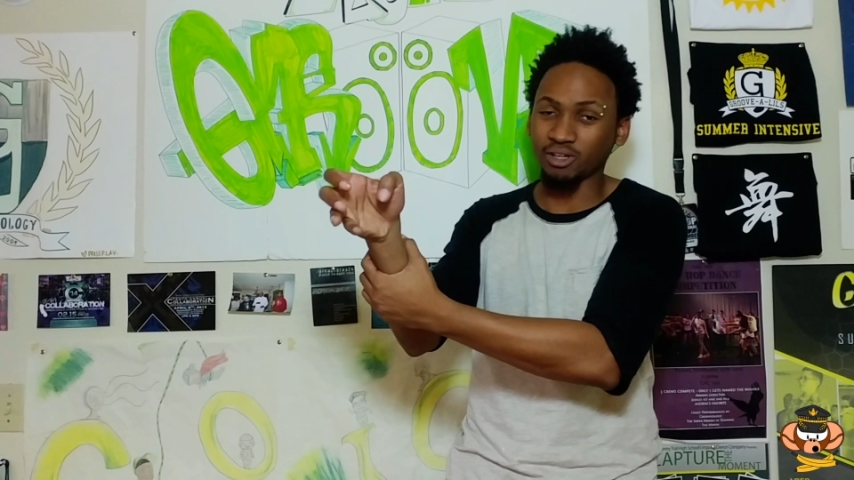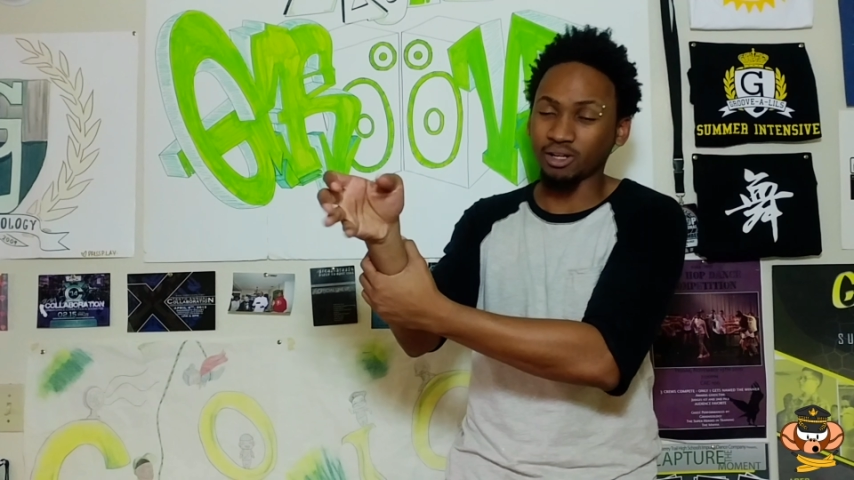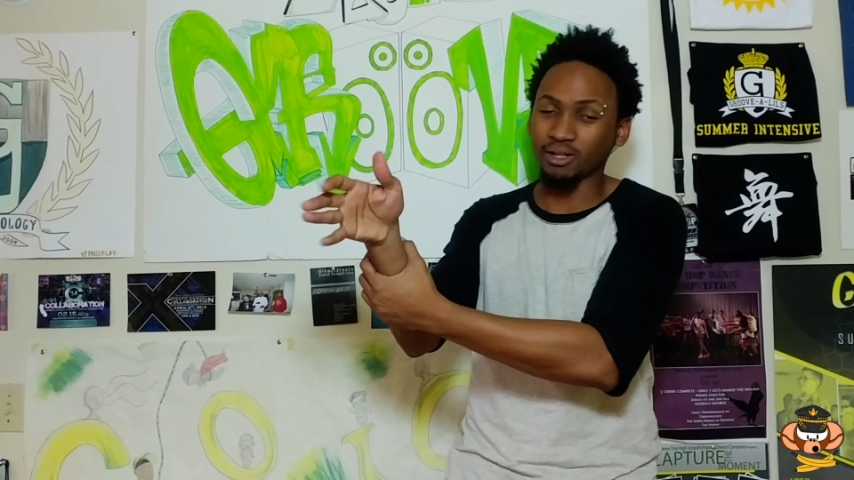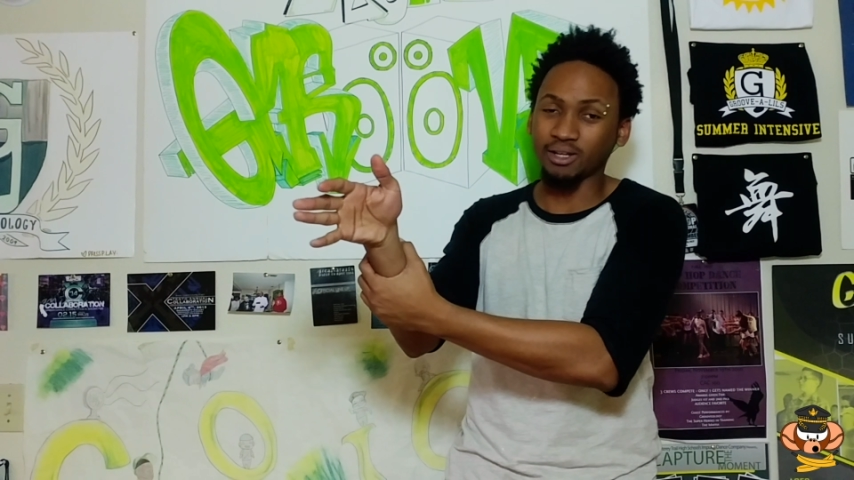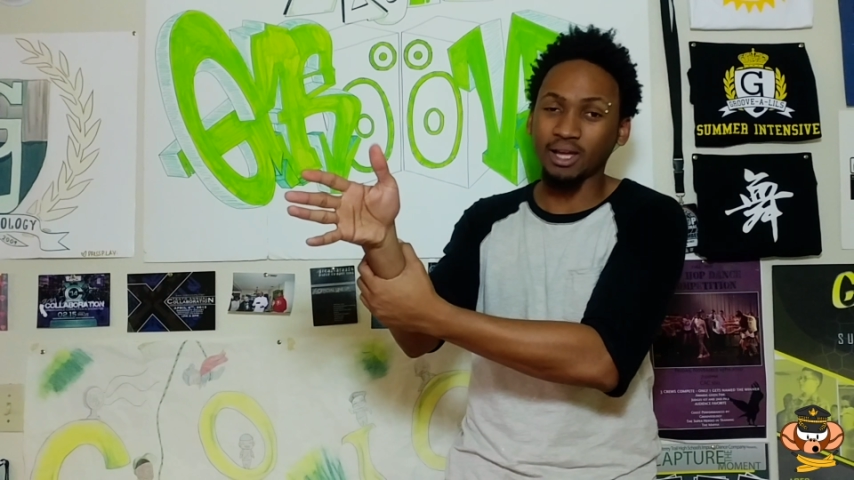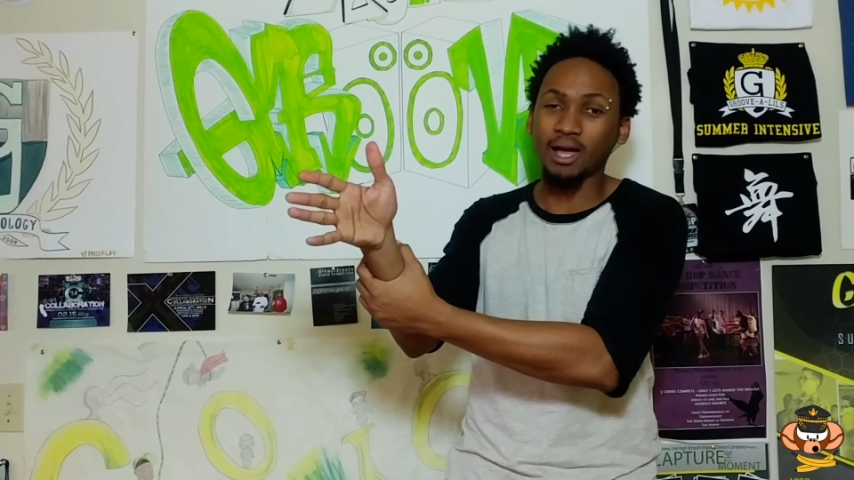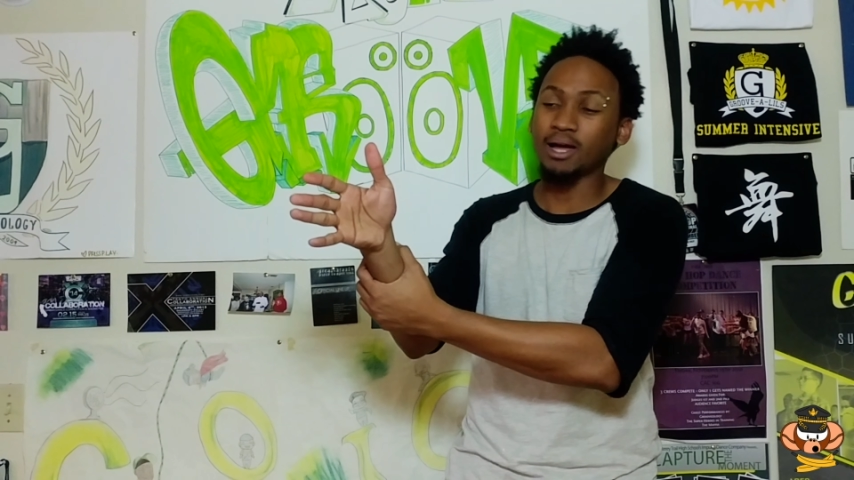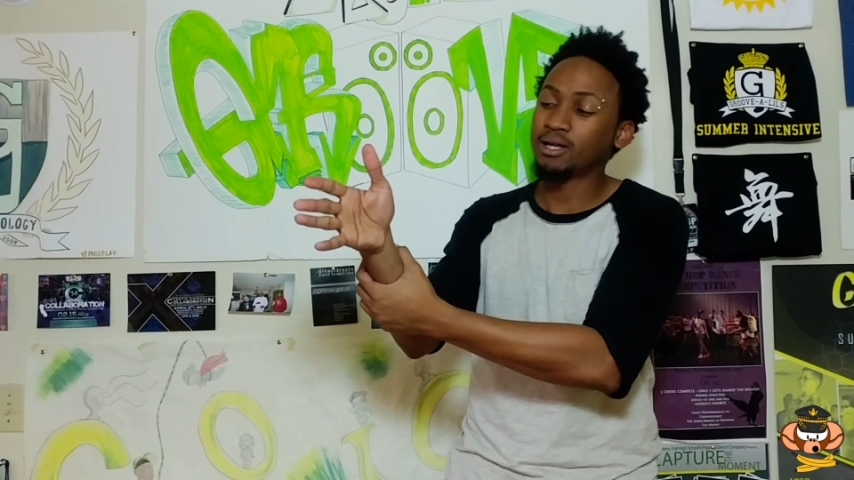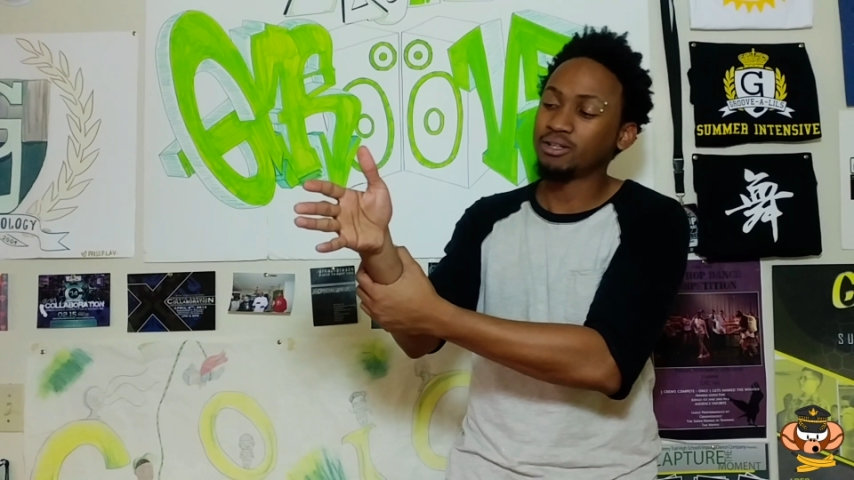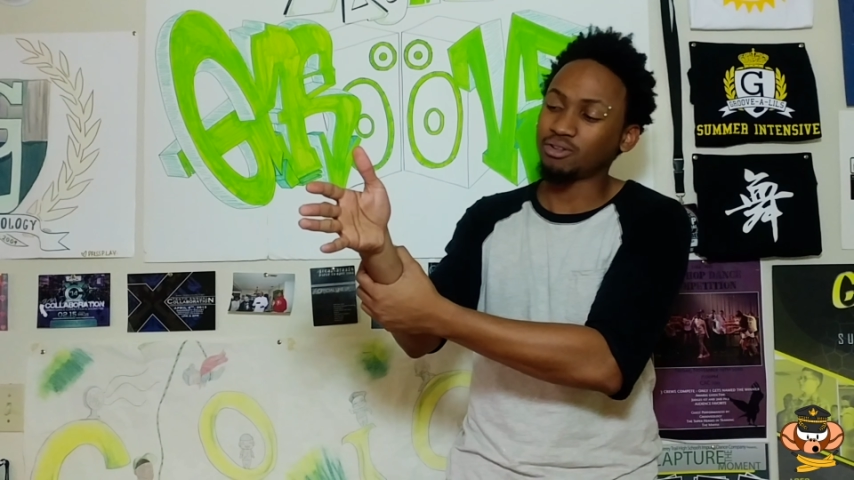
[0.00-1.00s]
yada yada
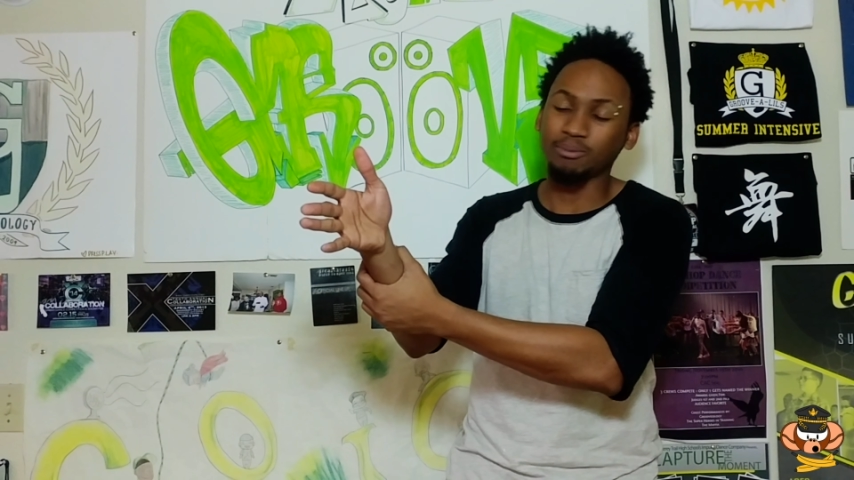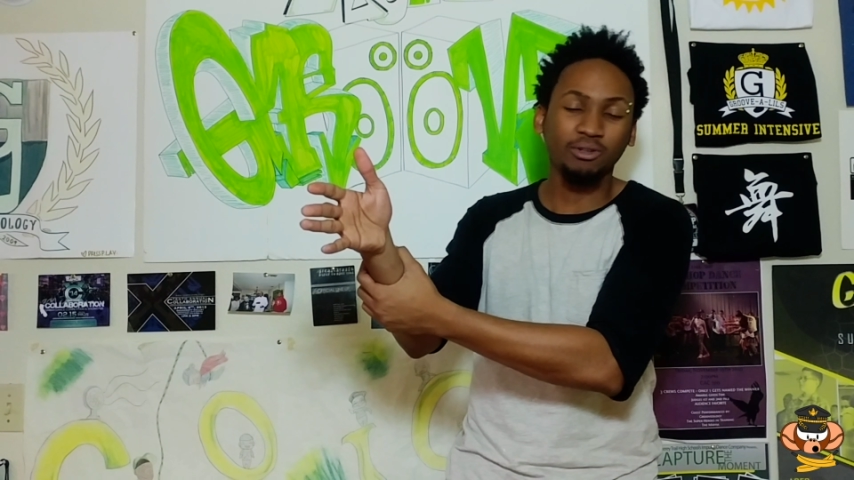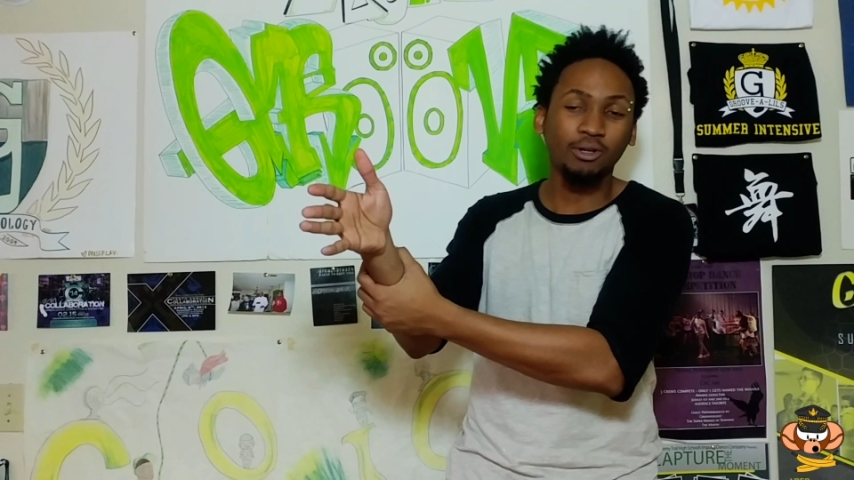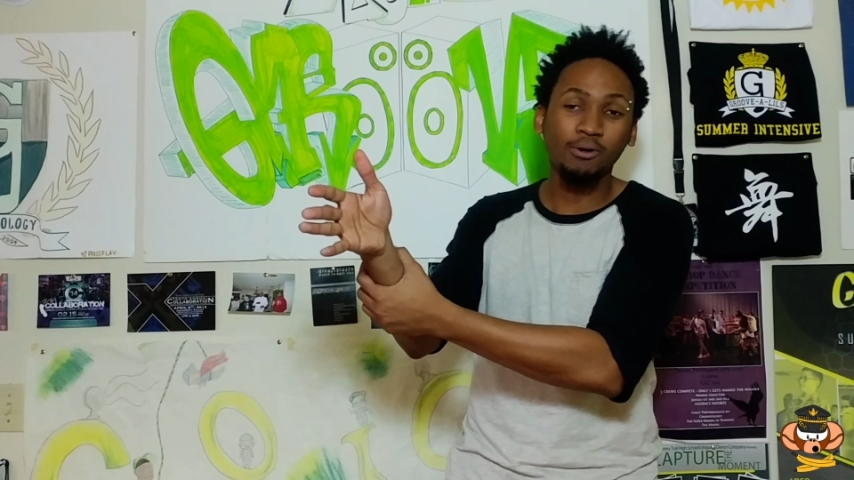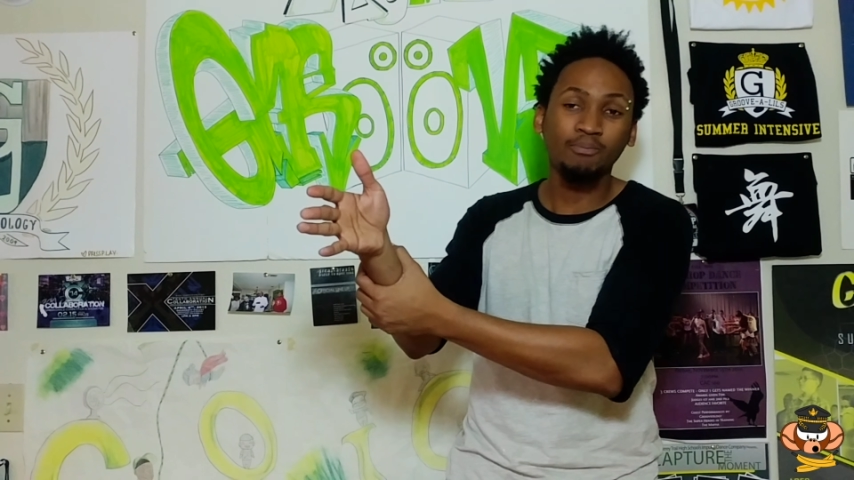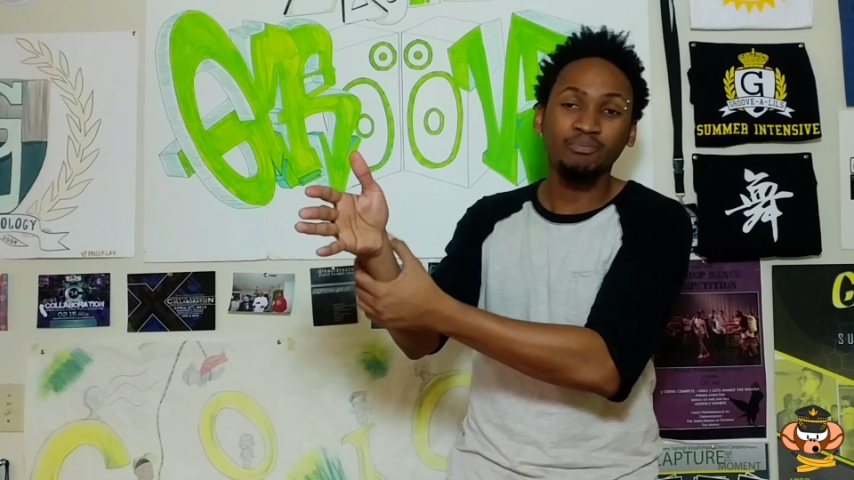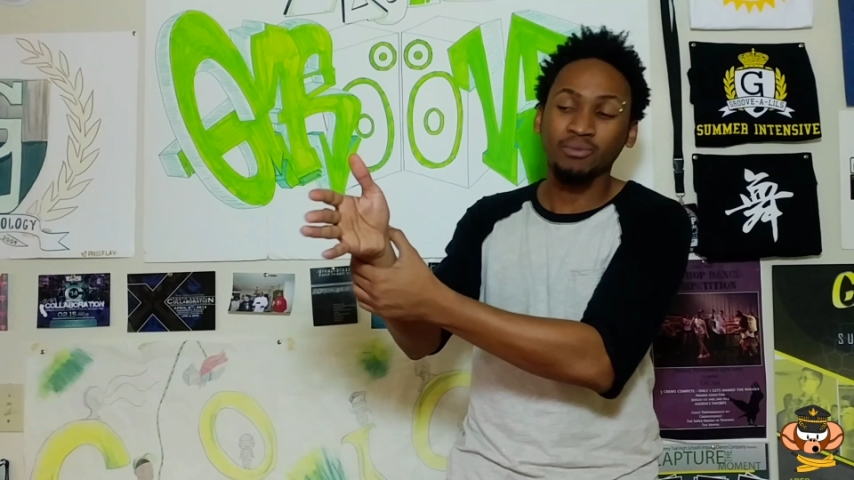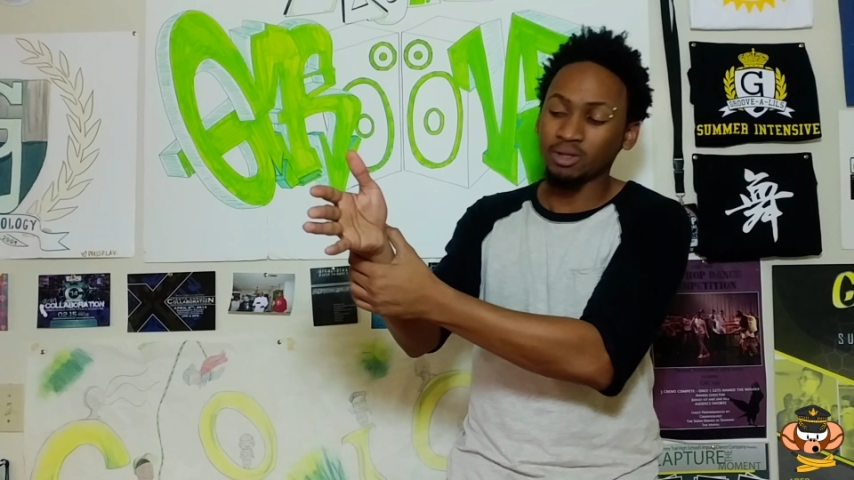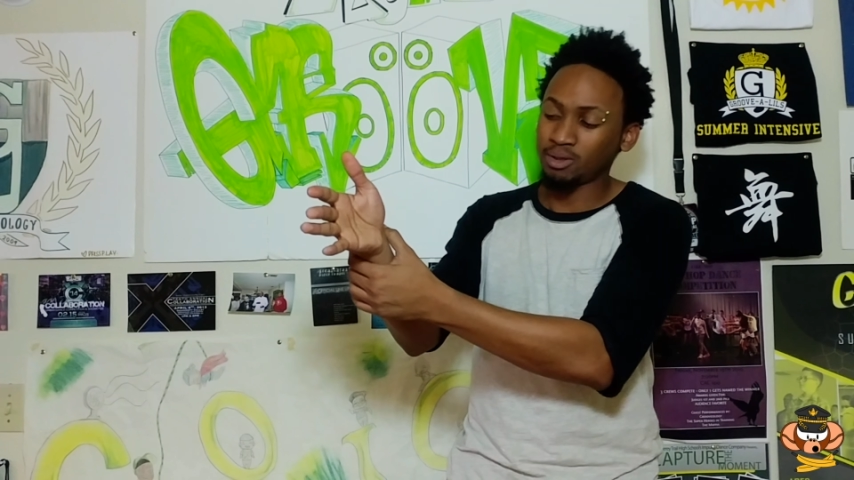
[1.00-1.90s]
yada, it's up to you.